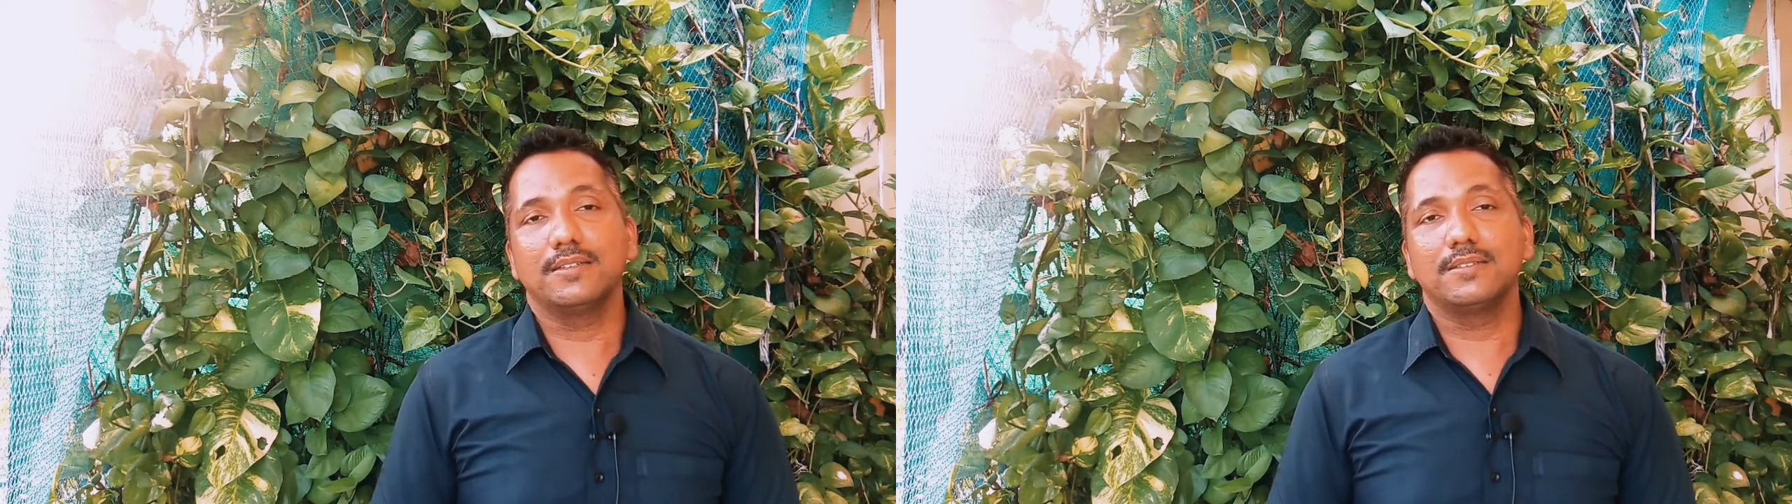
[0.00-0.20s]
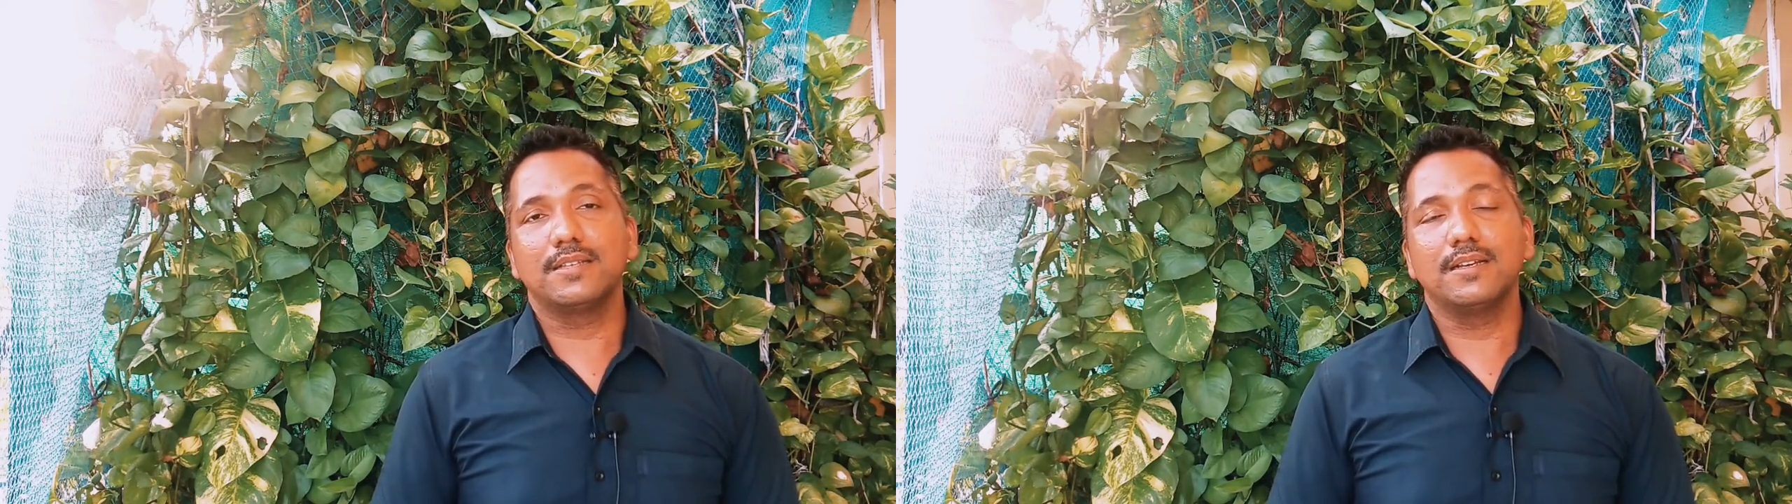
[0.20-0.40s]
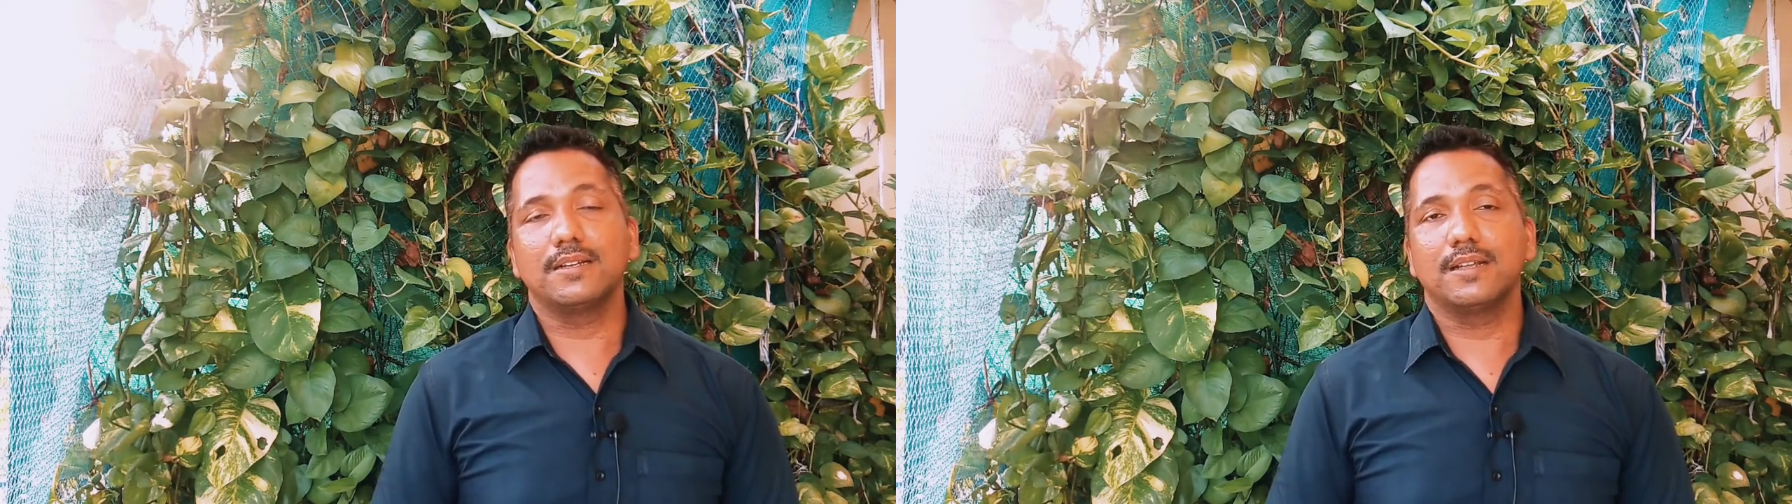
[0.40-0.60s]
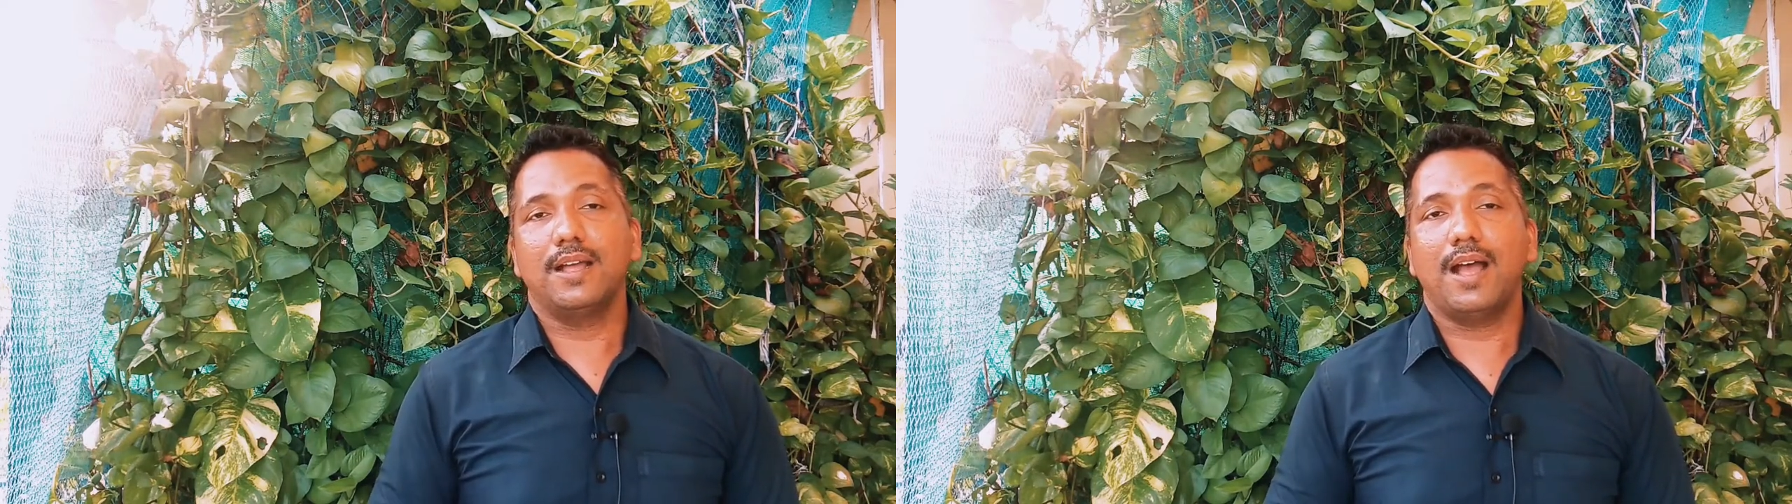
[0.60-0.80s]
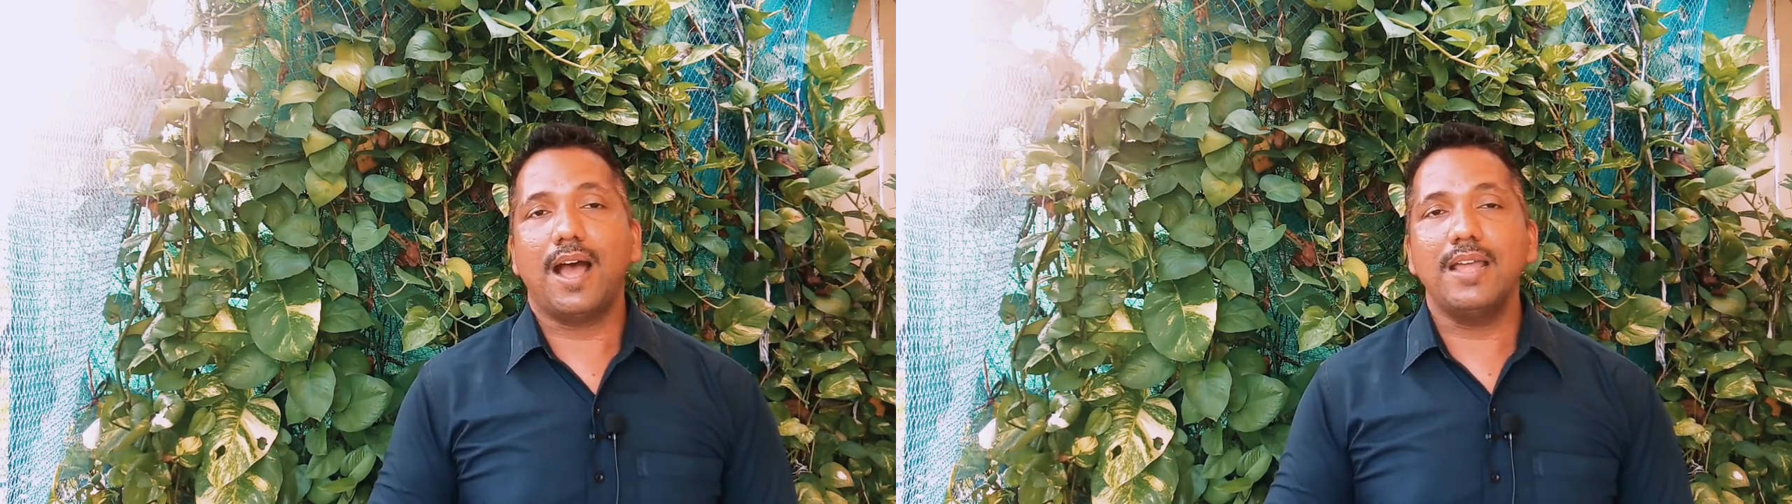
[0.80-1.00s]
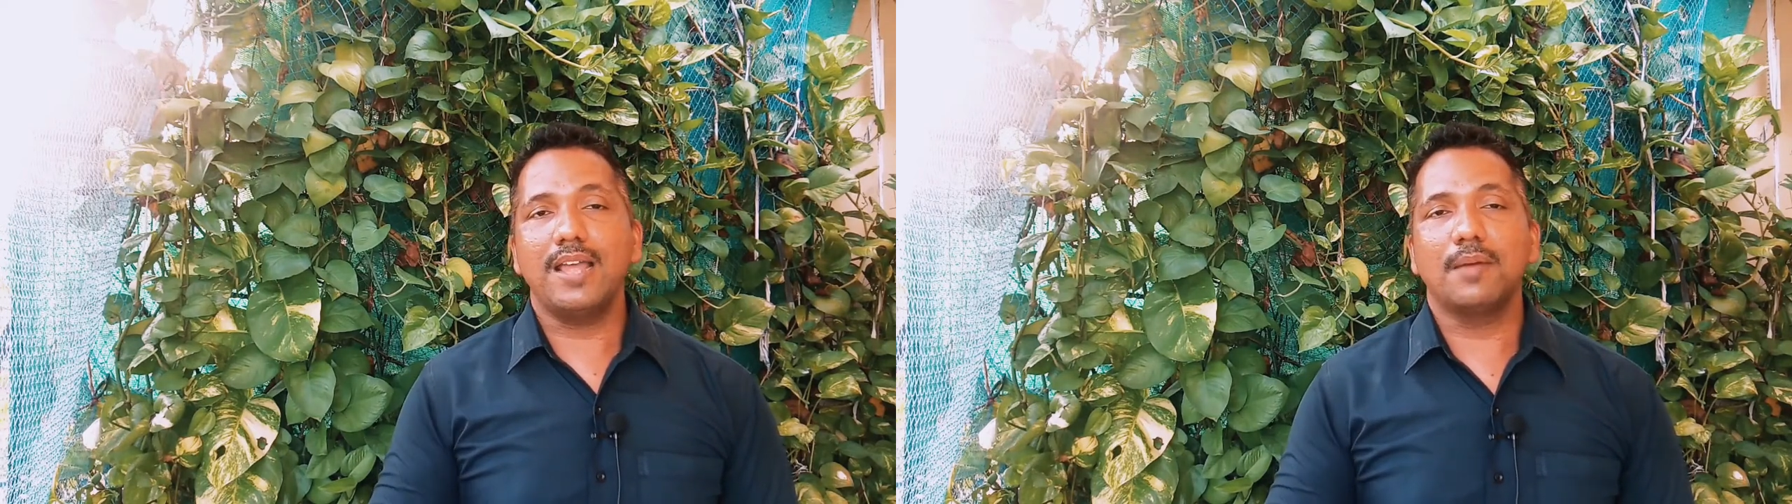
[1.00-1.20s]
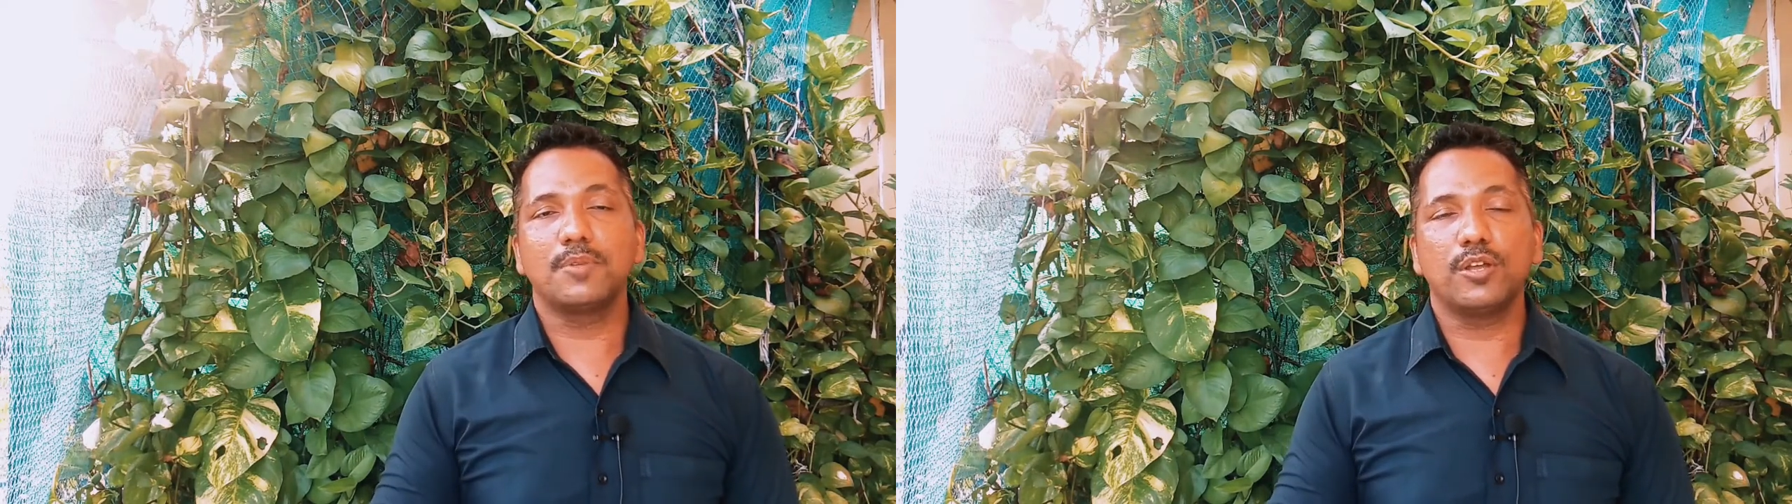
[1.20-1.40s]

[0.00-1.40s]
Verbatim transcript: Sir, I am